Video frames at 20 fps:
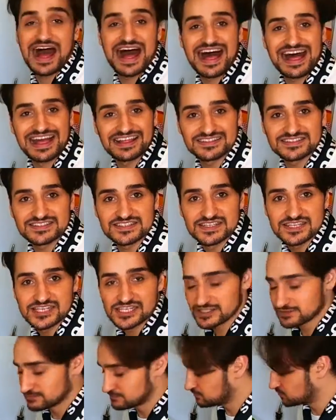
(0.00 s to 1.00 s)
add
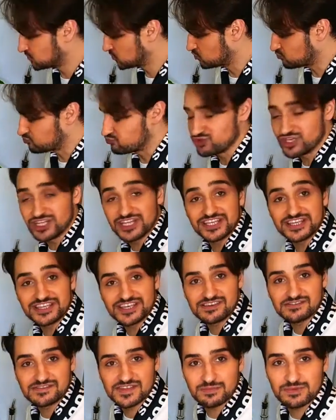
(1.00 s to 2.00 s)
to really
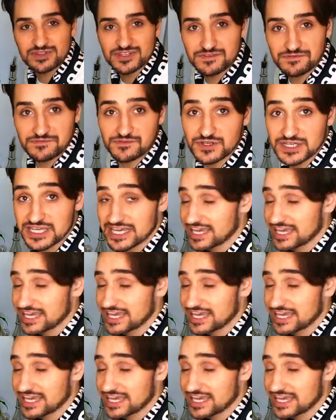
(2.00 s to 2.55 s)
give them a different